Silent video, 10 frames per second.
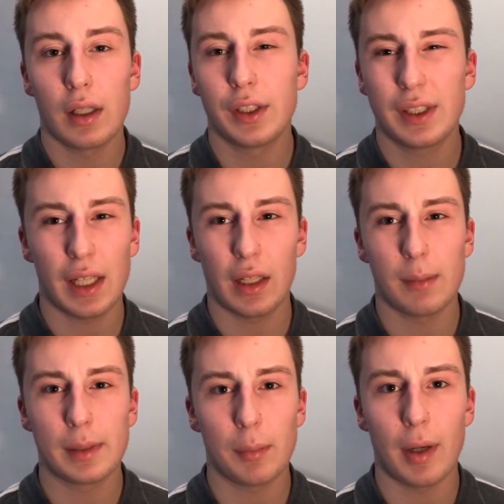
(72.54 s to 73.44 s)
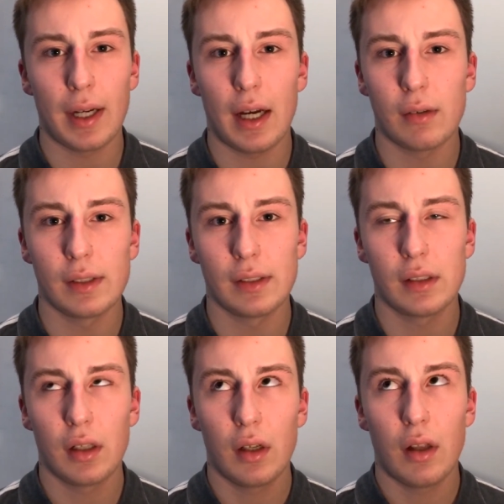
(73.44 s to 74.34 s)
just kind of comes to mind now,
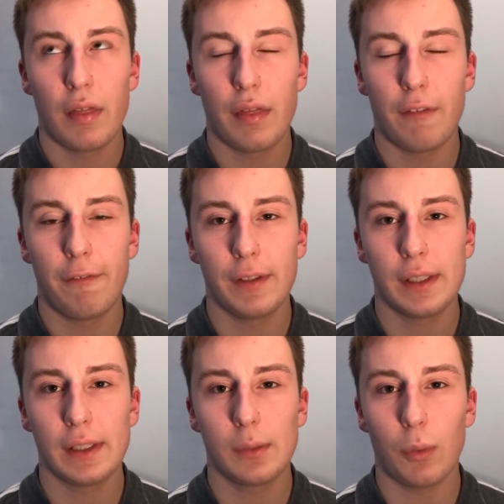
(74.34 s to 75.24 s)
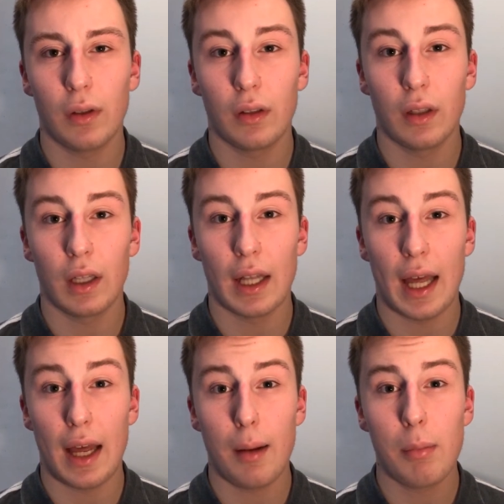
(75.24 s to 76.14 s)
is the Physics 1
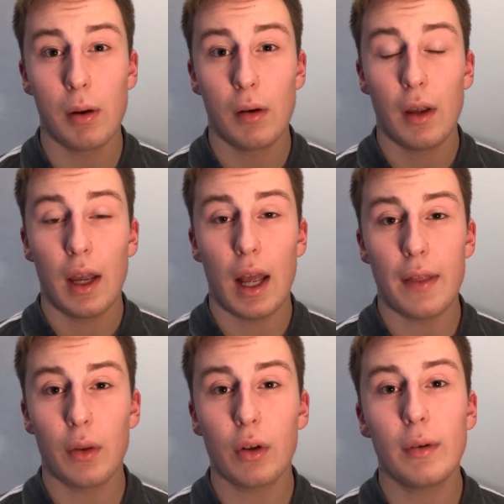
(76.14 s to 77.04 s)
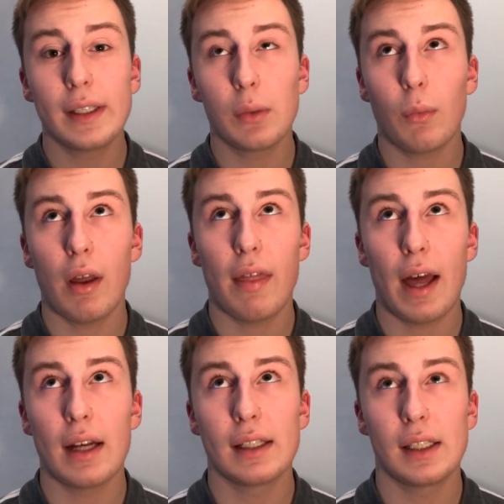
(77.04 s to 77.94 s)
lab. And the only reason why
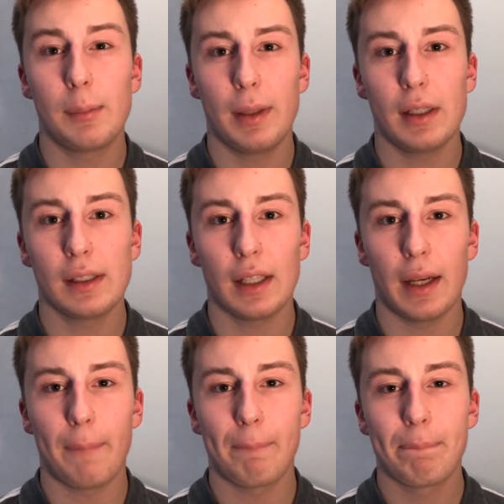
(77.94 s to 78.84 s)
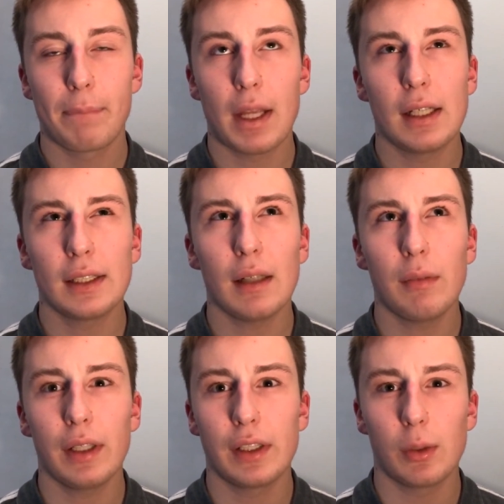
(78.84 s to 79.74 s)
that is because, like, and it's not
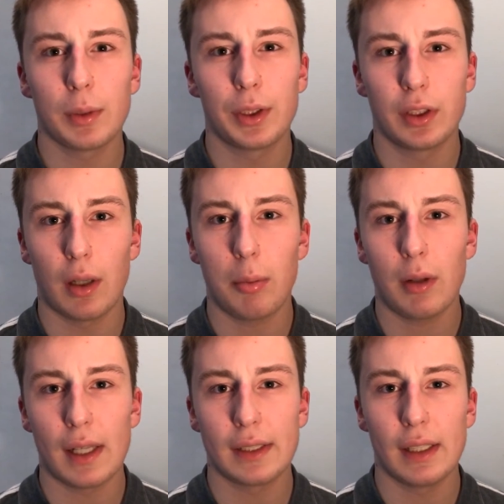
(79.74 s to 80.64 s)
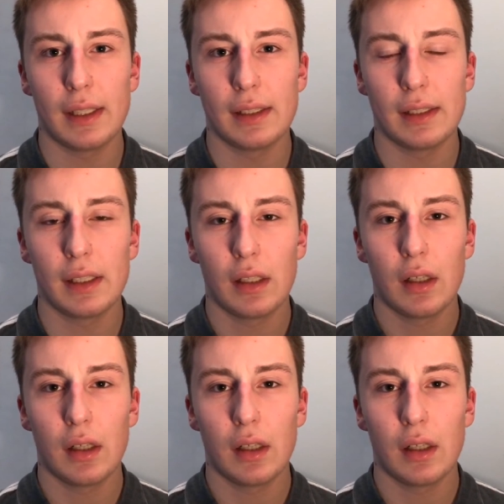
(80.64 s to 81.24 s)
really so much trouble as it is